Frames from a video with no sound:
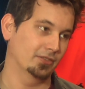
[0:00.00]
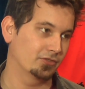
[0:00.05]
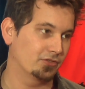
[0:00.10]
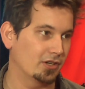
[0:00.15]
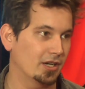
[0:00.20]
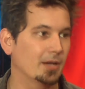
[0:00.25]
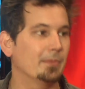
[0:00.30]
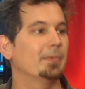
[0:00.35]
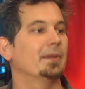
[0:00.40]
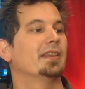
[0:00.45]
mm-hmm.
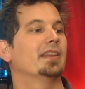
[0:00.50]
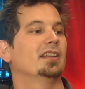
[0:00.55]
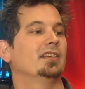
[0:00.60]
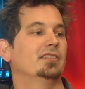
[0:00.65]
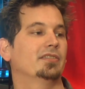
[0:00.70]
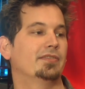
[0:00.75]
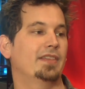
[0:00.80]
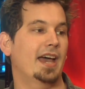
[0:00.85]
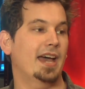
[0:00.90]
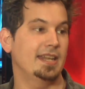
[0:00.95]
strip and things
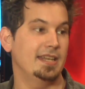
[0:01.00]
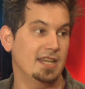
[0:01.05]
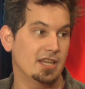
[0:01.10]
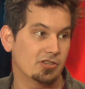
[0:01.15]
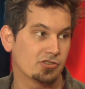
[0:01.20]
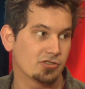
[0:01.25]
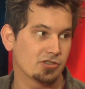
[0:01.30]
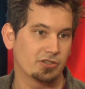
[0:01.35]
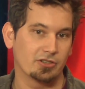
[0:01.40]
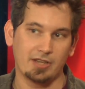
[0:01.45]
yeah. of that
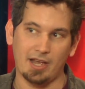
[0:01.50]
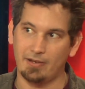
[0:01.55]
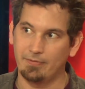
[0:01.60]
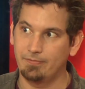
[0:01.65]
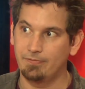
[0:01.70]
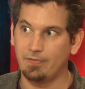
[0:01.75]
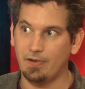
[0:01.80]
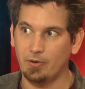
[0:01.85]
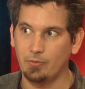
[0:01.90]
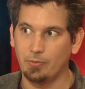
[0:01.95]
nature to have
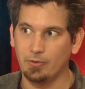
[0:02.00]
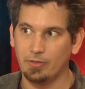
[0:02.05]
fun